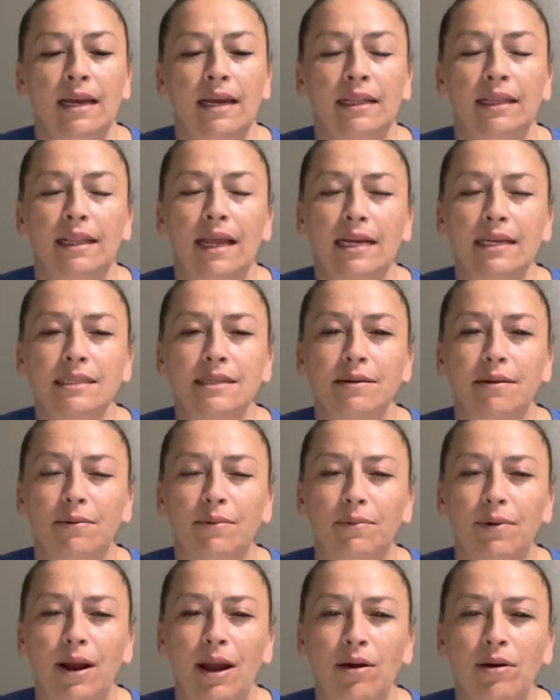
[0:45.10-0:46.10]
lasts
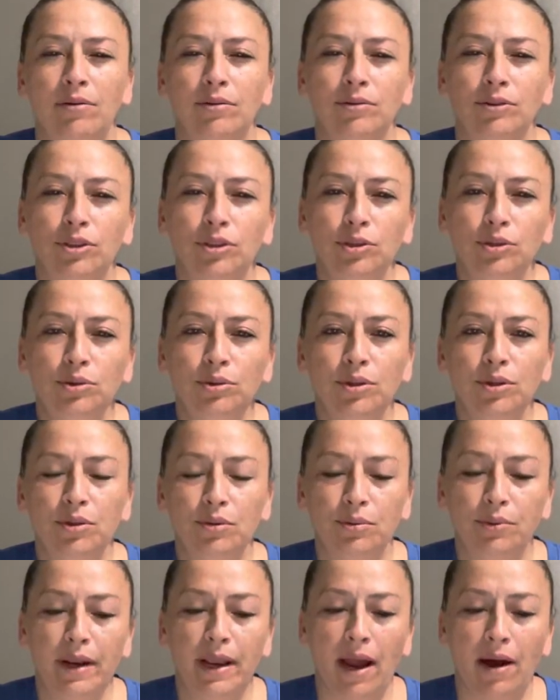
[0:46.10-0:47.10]
around 2 to
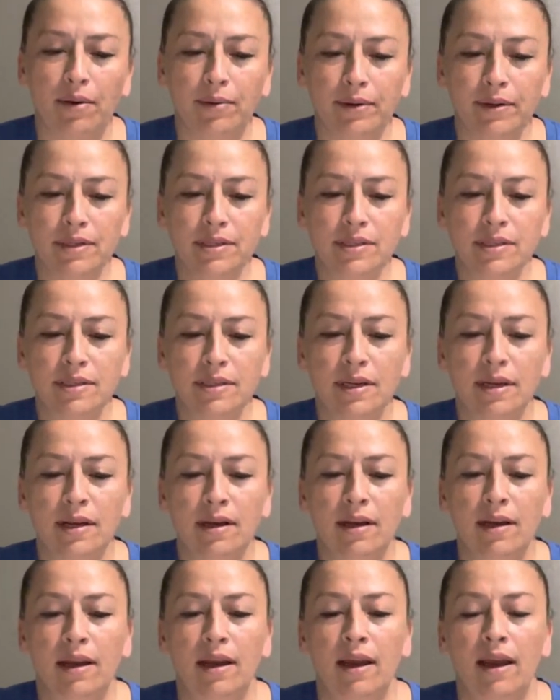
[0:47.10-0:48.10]
3 hours,
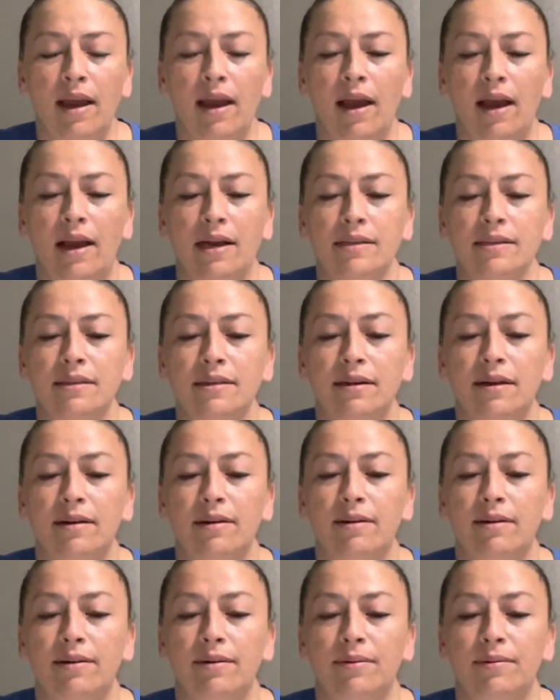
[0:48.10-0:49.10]
has
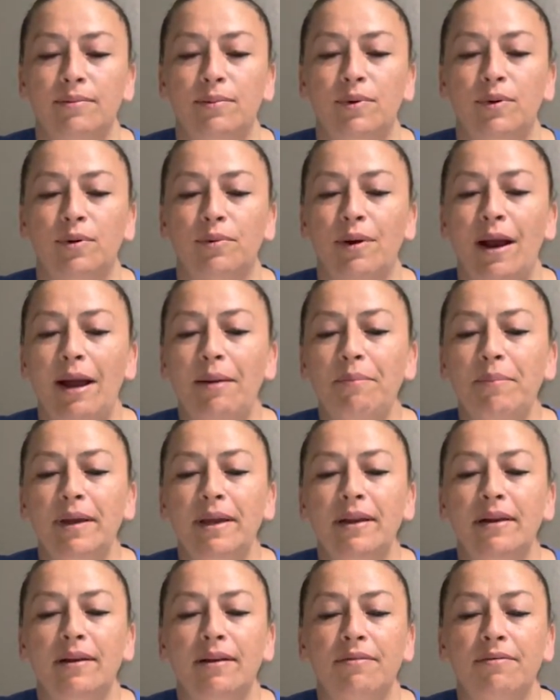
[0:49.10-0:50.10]
a more
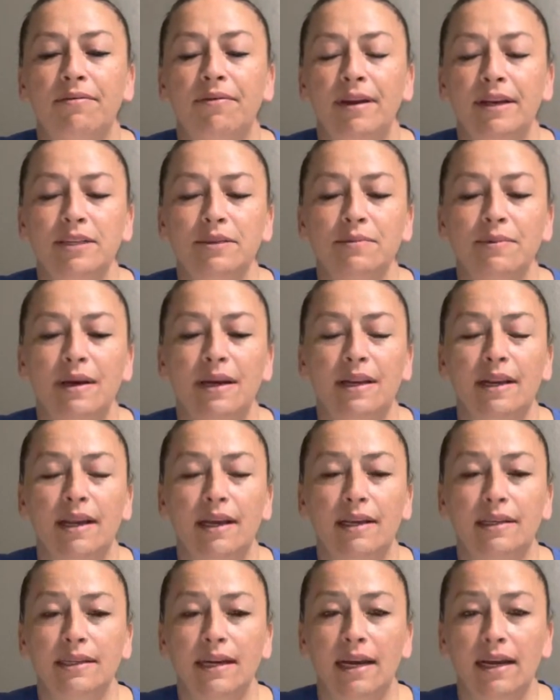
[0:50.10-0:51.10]
rapid effacement
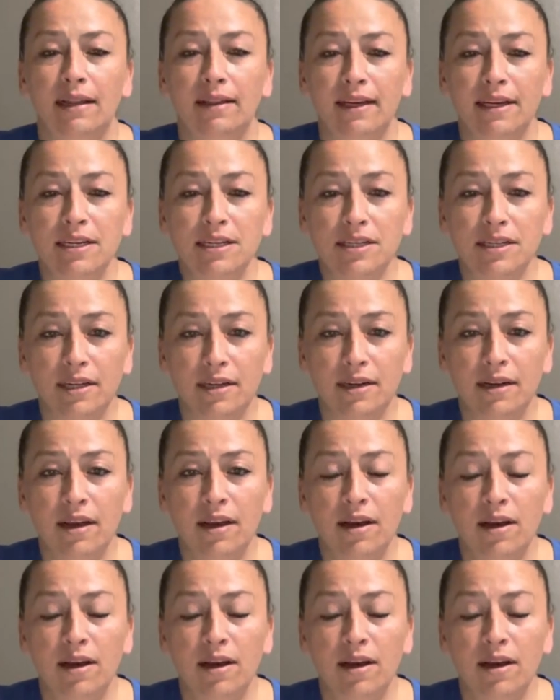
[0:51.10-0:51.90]
and dilation.